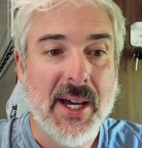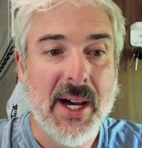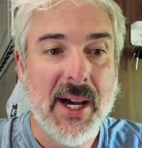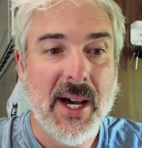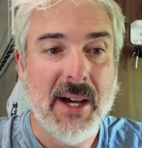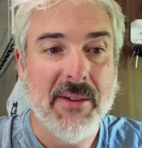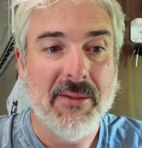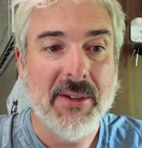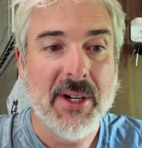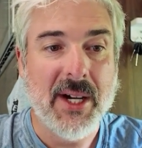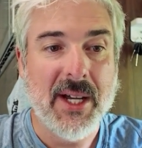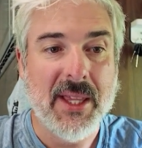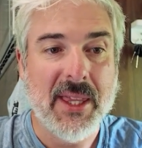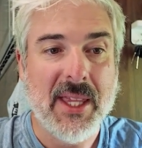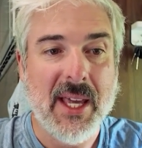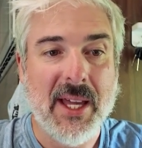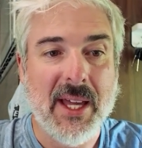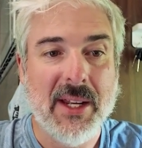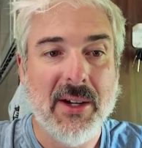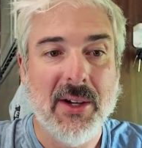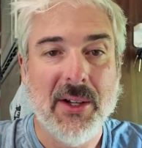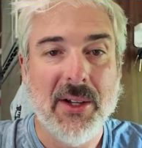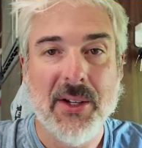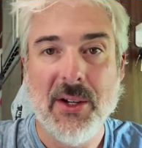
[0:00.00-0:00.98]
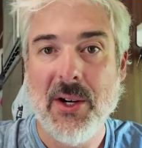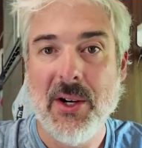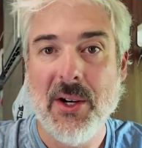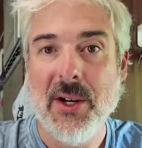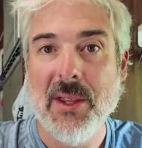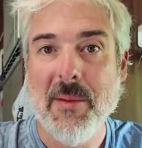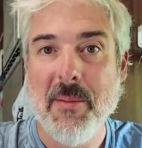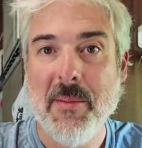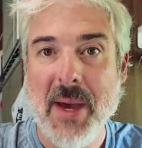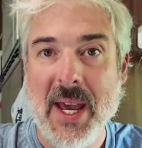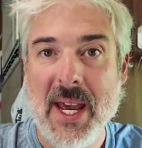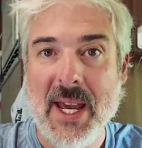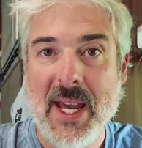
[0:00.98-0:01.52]
I've got that on all
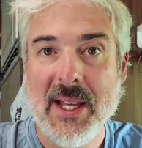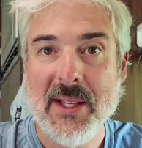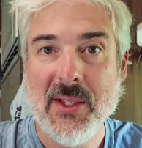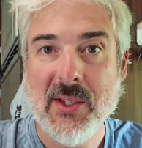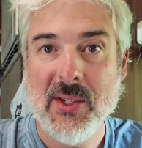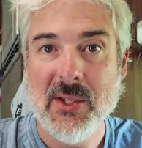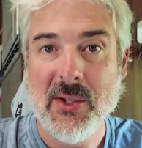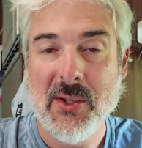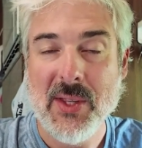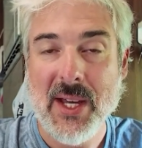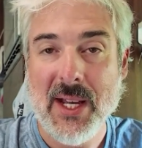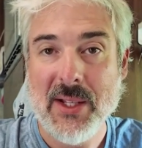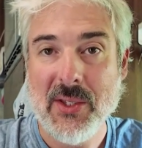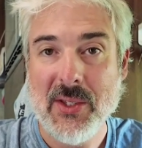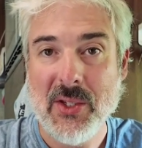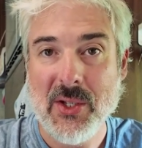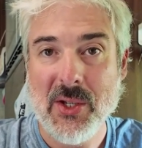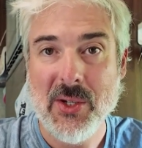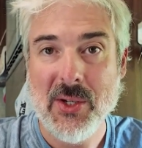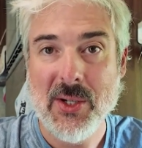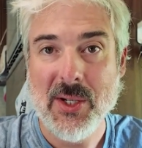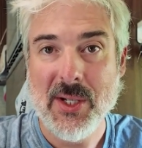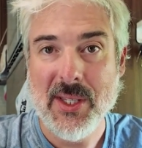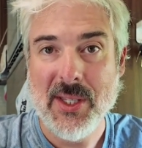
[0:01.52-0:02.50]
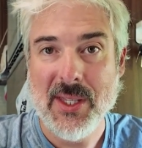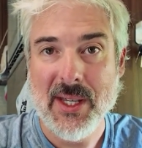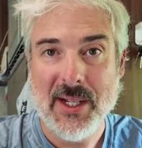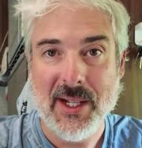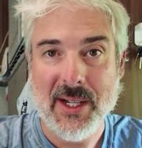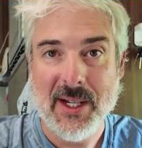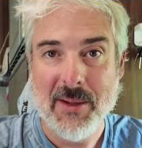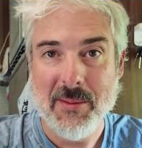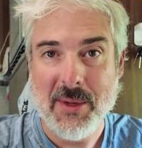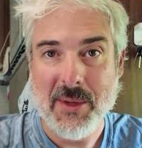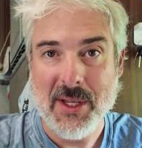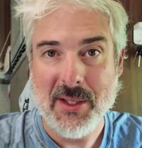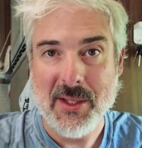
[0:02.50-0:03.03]
the bands, so that's good. That
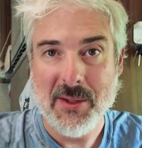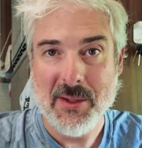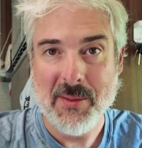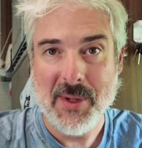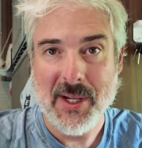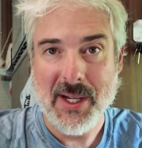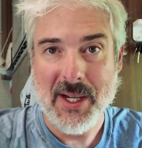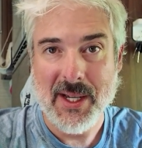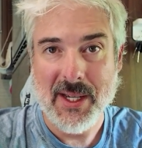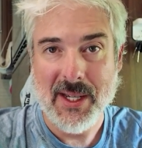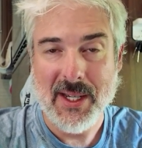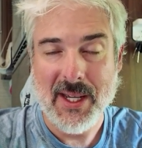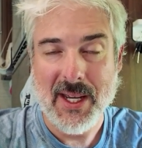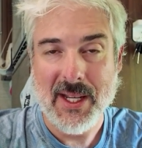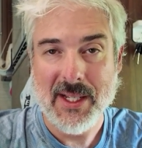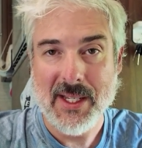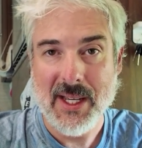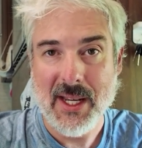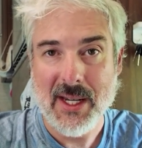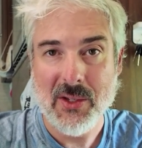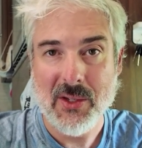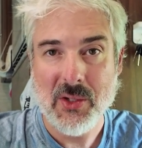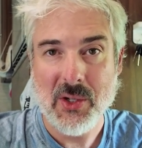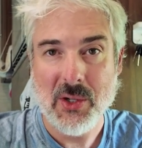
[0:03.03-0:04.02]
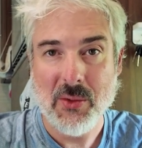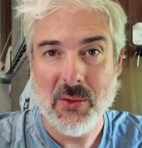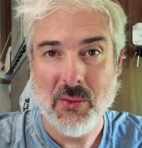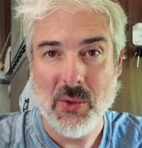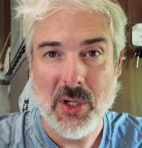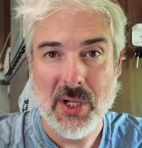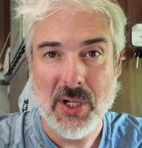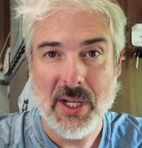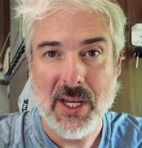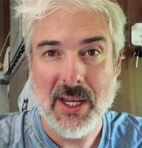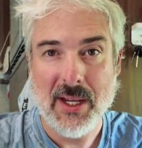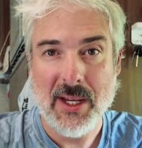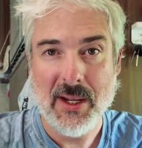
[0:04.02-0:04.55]
kind of means my antennas are
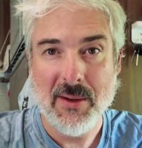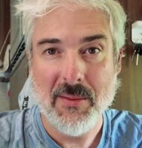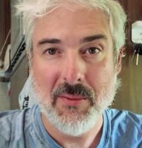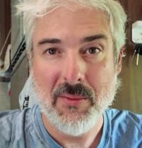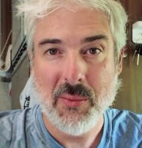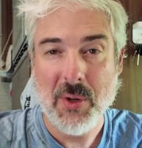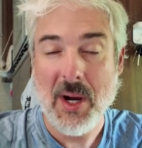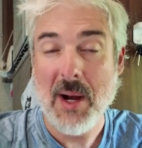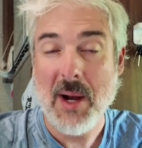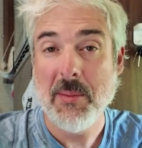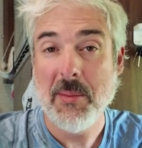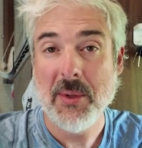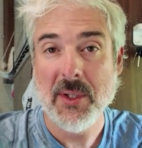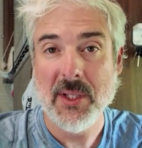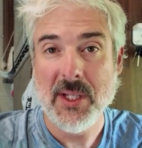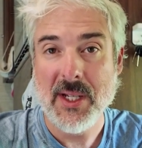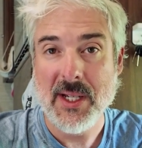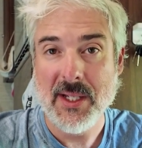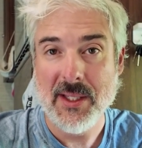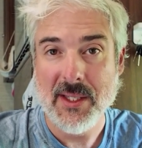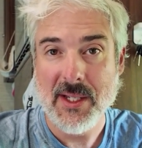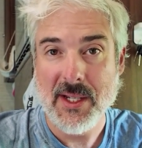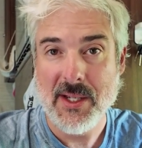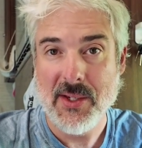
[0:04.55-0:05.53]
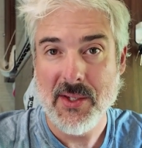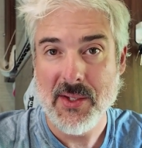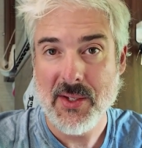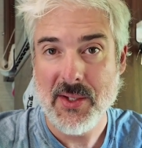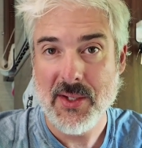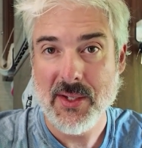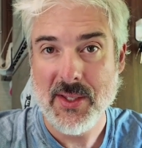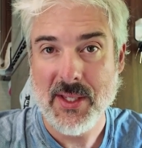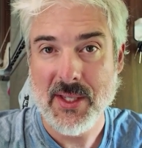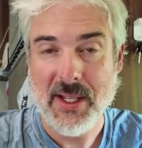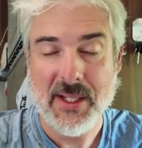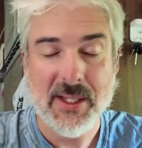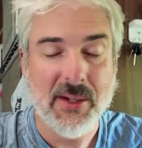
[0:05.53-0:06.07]
working properly, at
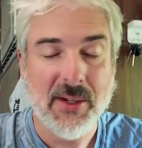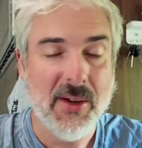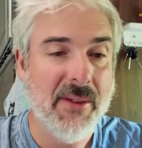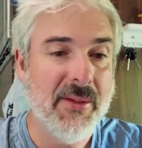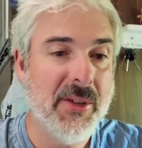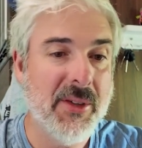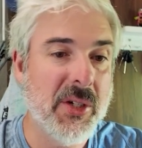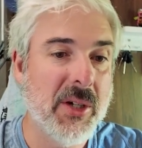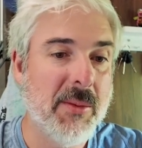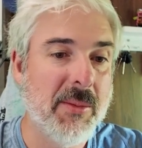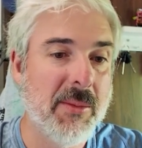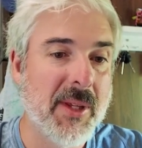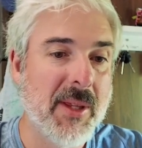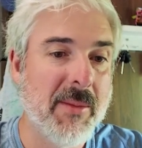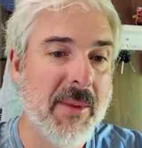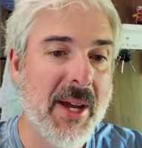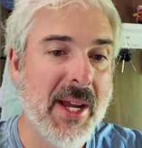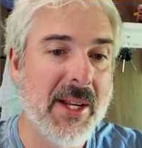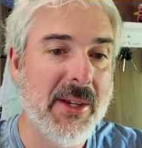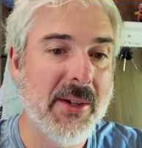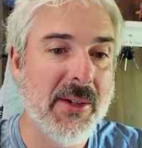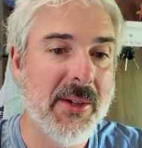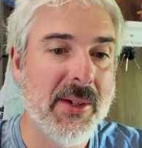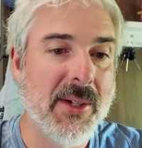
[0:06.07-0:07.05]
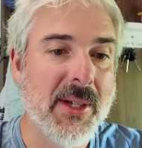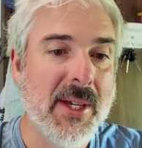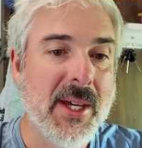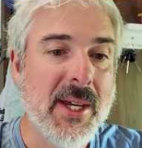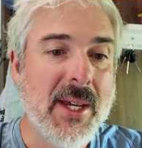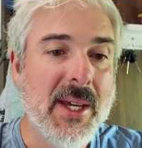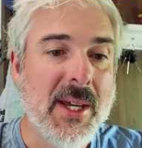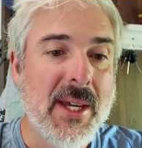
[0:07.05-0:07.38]
least that's how I've interpreted the manual.